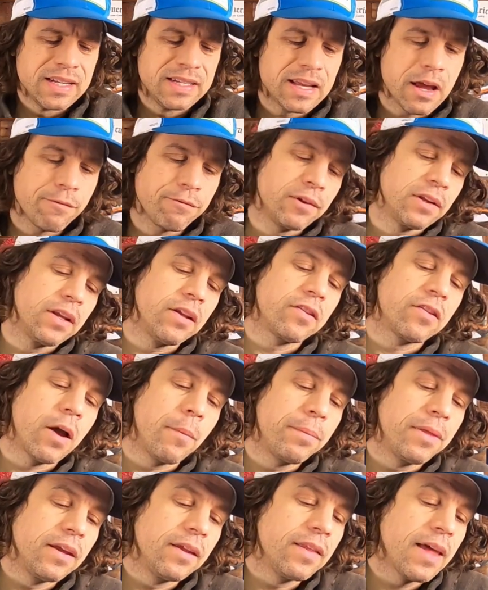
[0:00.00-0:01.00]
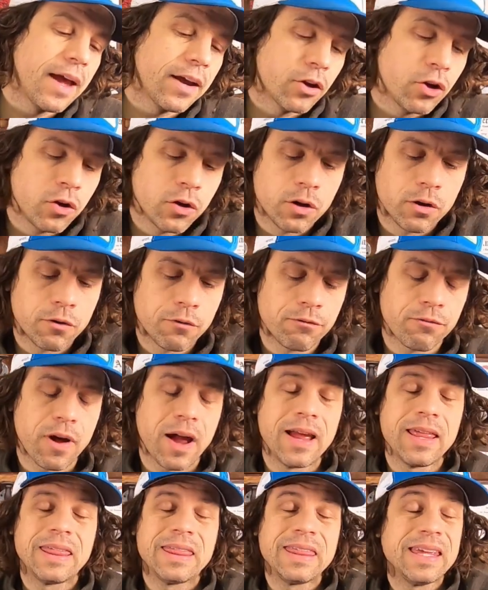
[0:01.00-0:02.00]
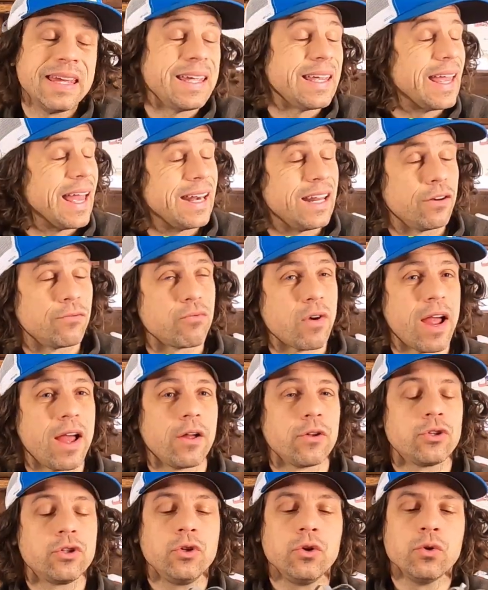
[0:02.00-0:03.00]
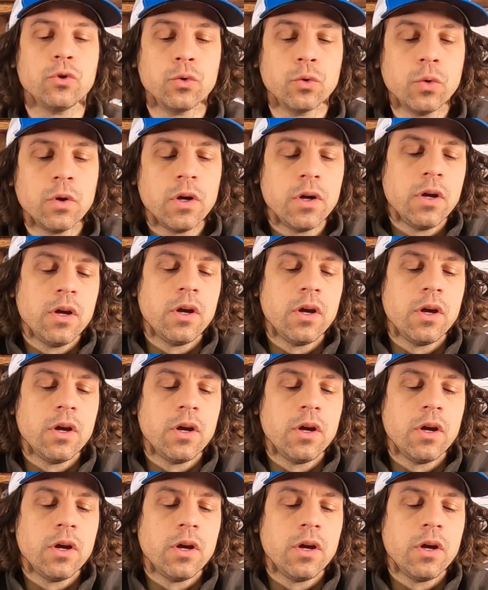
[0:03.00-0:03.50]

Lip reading: Definitely something that could have, I think, and in round 2,